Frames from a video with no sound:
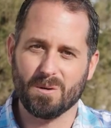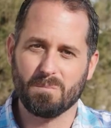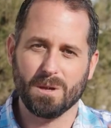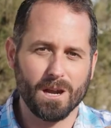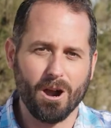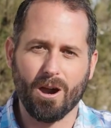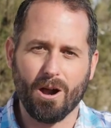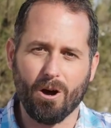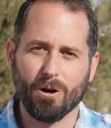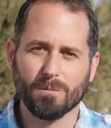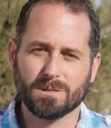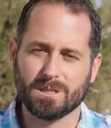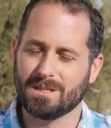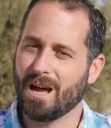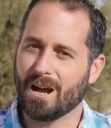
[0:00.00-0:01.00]
and be in our
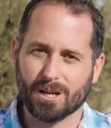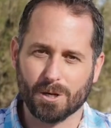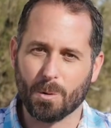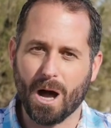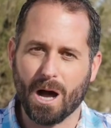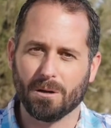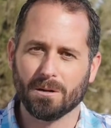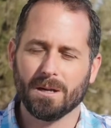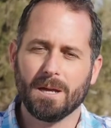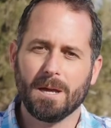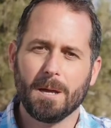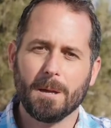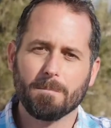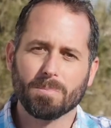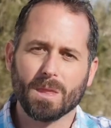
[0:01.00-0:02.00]
homes and not go out.
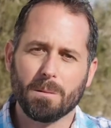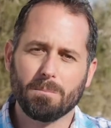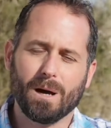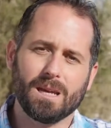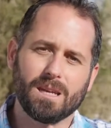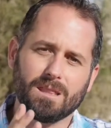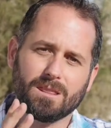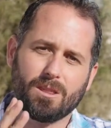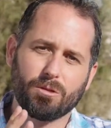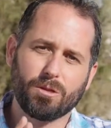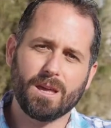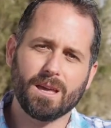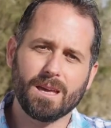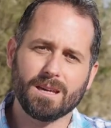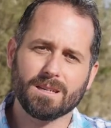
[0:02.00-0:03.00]
But the
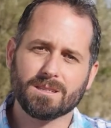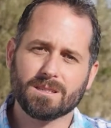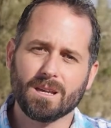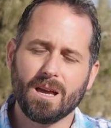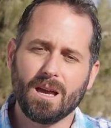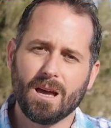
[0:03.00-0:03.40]
thing is,